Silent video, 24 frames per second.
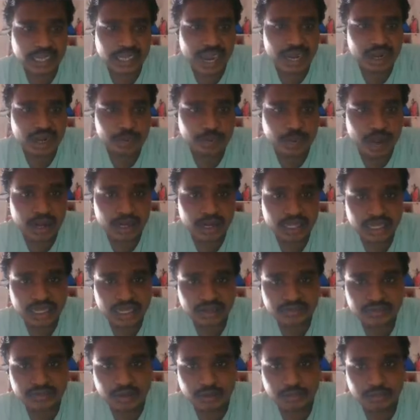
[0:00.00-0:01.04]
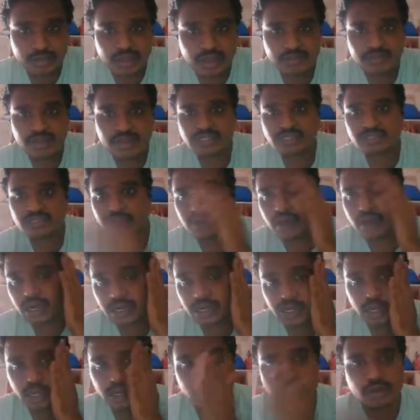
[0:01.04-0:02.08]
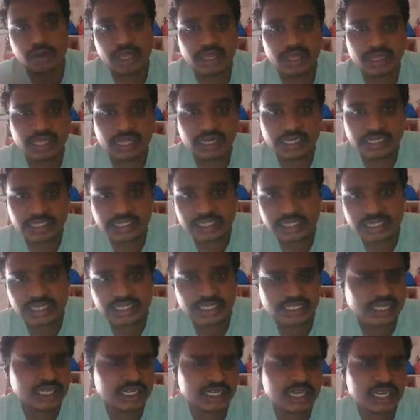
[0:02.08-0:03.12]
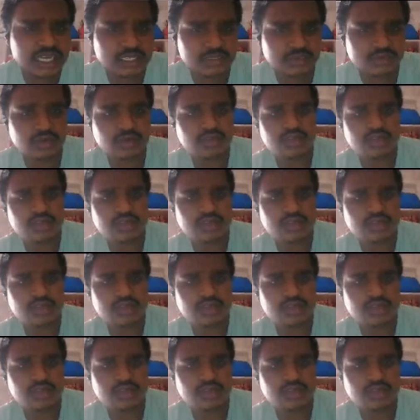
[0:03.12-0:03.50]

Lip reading: and sand particles from the wastewater. Okay, the discrete settling.